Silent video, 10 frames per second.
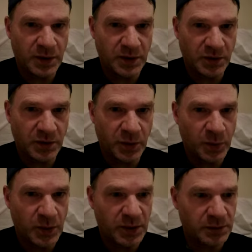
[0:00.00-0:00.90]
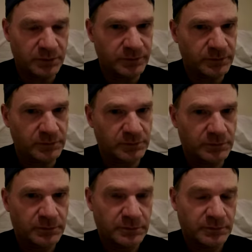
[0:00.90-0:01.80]
to do their homework?
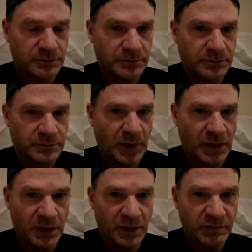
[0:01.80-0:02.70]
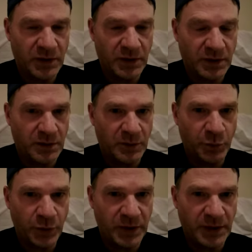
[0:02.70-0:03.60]
If they're
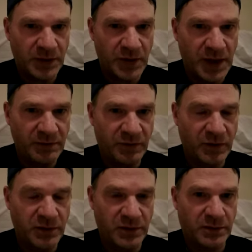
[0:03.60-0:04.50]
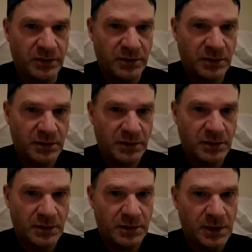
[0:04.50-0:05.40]
putting in the effort,
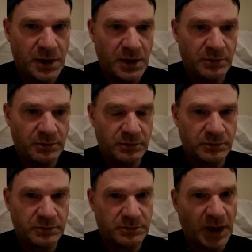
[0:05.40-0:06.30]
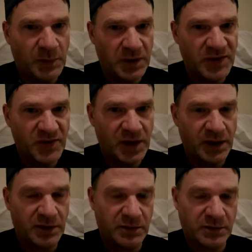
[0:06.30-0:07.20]
I'm going to see
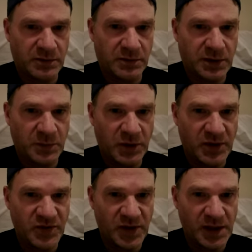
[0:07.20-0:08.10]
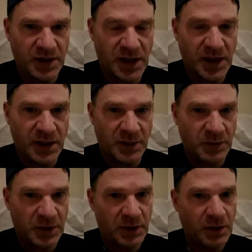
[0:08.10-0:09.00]
it. I'm going to see it, and I'm
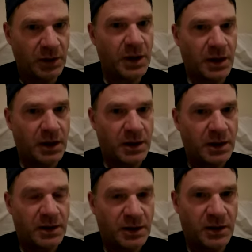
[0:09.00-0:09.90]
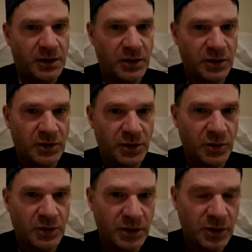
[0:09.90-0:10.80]
going to go, you're
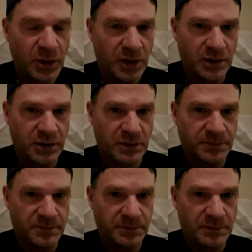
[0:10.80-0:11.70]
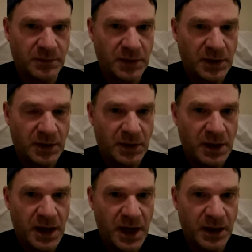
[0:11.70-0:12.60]
doing good work.
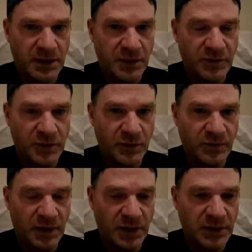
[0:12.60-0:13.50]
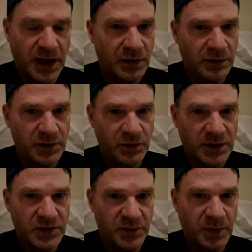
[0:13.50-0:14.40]
And if you fall down and you
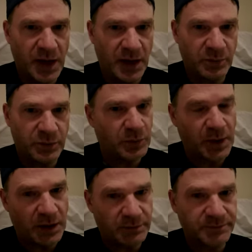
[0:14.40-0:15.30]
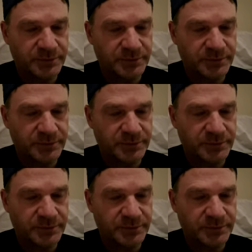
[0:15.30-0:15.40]
need some help, well,